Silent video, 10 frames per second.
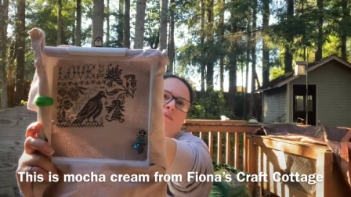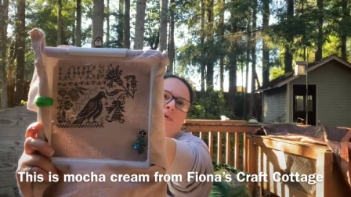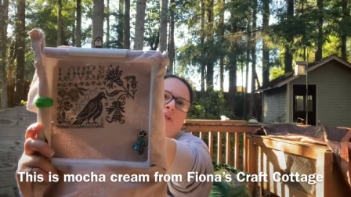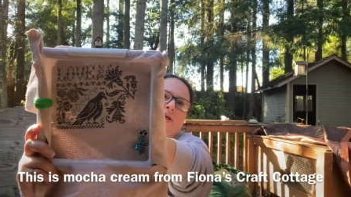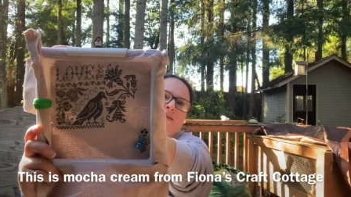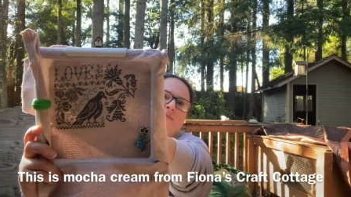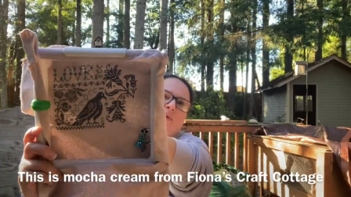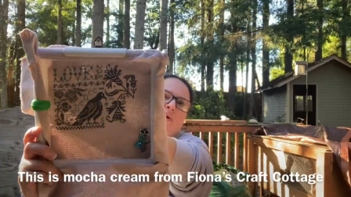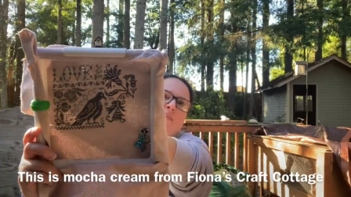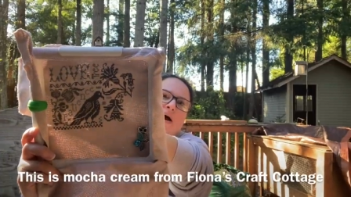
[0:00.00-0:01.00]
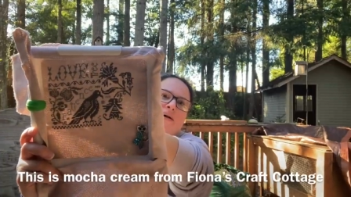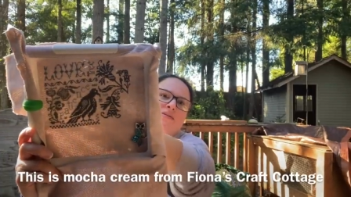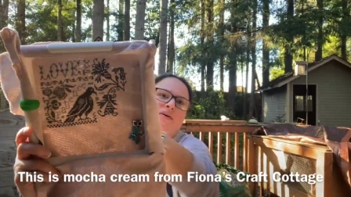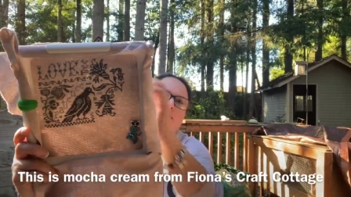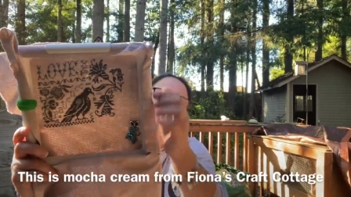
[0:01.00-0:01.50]
And that's where I'm at.
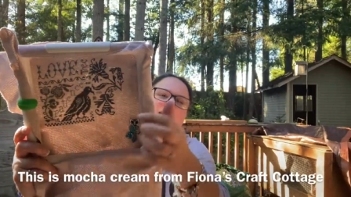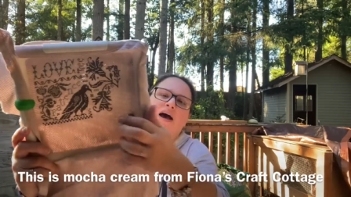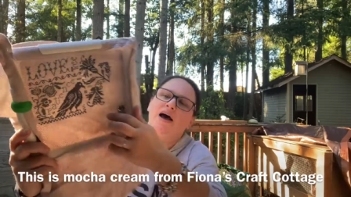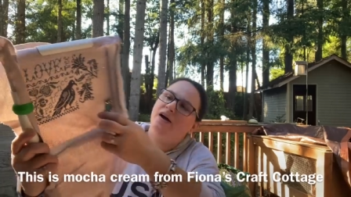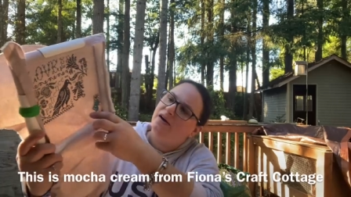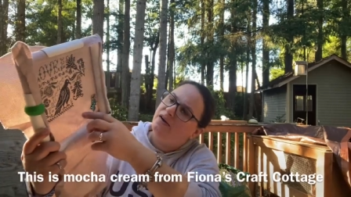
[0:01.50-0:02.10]
So I just got